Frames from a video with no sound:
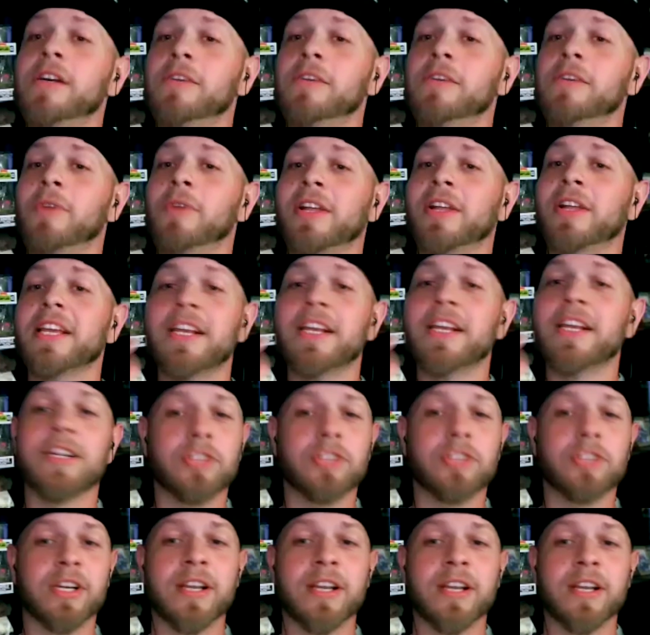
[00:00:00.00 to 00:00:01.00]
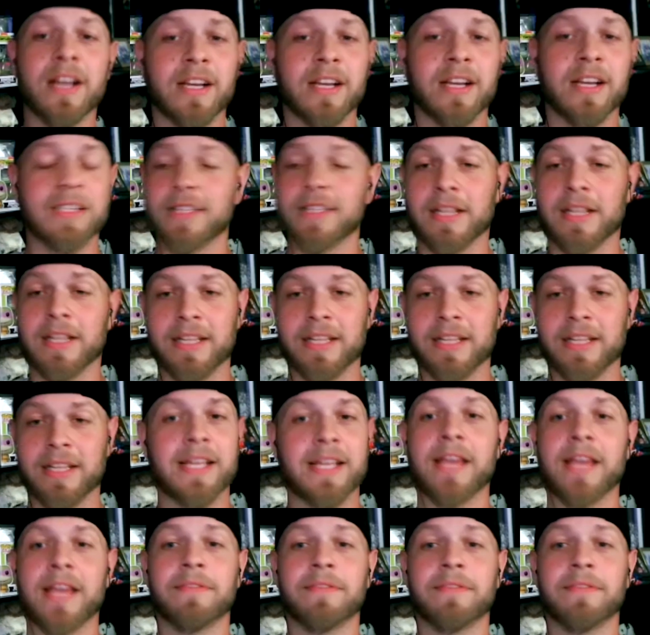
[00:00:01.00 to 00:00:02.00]
while eating chicken nuggets. And they're like,
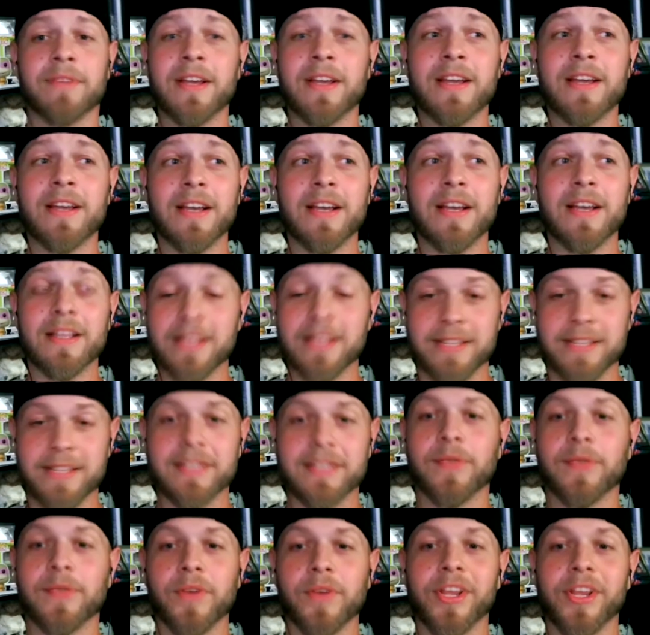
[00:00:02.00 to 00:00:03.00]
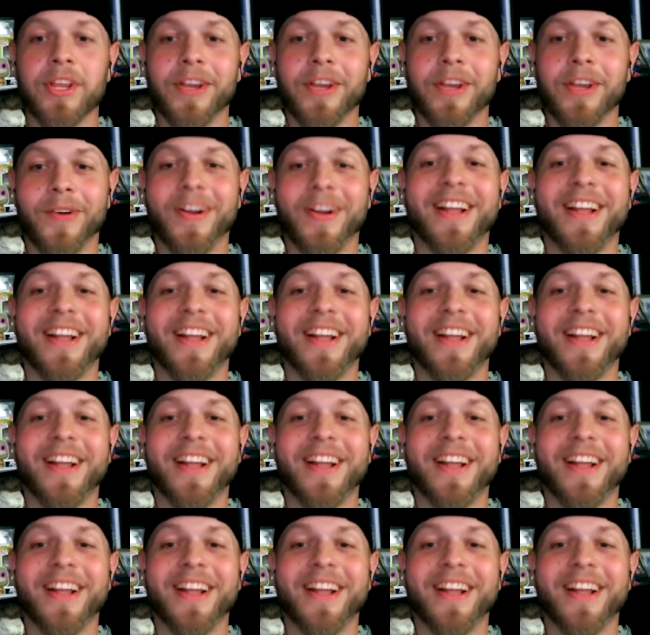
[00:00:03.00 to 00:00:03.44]
Dave, this is for you.